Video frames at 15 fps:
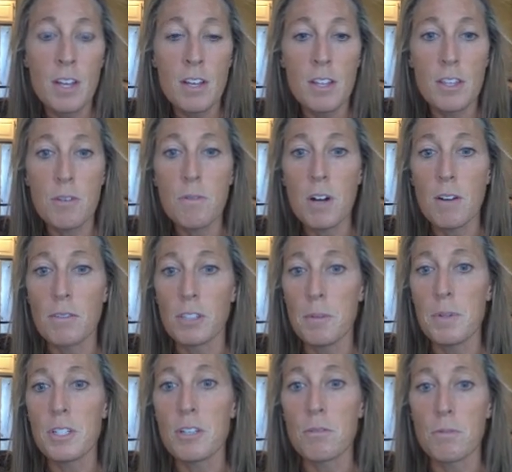You will have
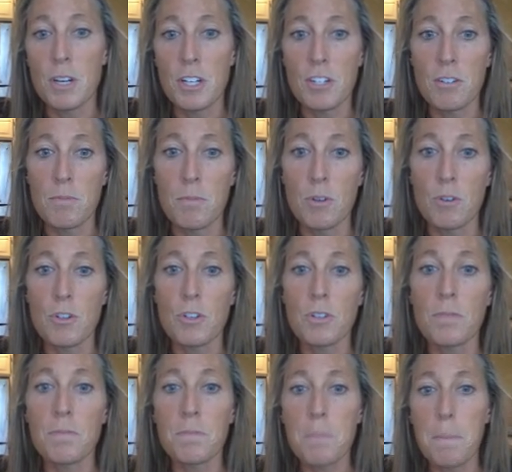limited range of motion.